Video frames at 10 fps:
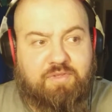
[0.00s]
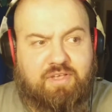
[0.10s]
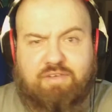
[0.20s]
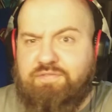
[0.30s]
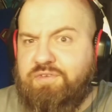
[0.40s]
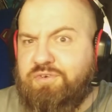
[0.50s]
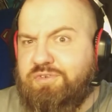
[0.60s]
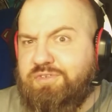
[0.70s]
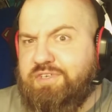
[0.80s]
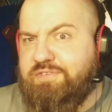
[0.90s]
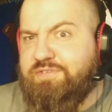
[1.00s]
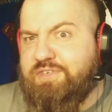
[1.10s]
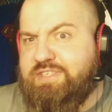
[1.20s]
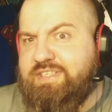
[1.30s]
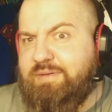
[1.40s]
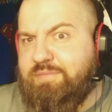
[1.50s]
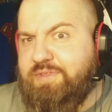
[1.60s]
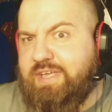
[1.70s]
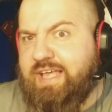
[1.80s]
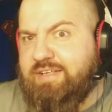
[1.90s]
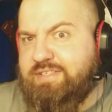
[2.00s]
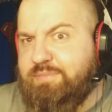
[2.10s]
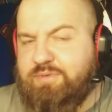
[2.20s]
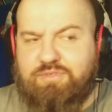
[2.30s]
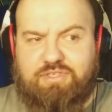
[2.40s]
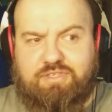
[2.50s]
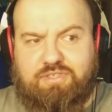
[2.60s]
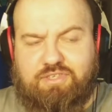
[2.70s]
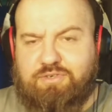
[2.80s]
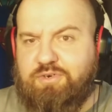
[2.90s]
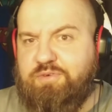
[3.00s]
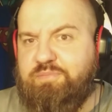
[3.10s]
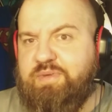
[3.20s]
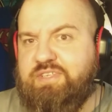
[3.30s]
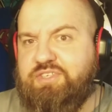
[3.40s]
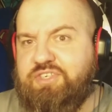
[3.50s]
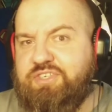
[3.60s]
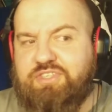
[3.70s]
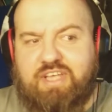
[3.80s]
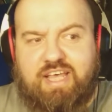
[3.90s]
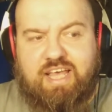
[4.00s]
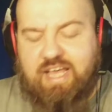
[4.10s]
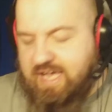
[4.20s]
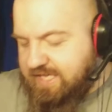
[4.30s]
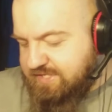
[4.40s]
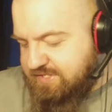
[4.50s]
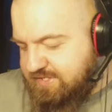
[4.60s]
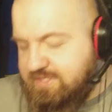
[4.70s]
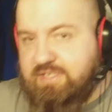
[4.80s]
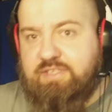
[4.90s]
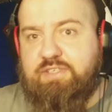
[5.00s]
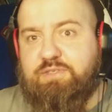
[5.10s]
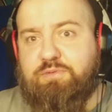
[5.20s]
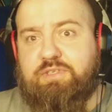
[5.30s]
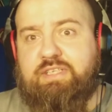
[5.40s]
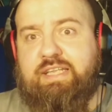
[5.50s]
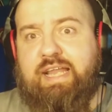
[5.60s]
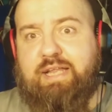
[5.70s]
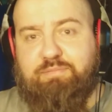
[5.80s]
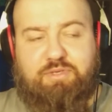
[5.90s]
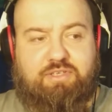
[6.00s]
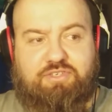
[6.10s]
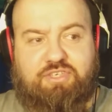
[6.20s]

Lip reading: If you're looking for something else about D&D or miniatures, I guess this will not be a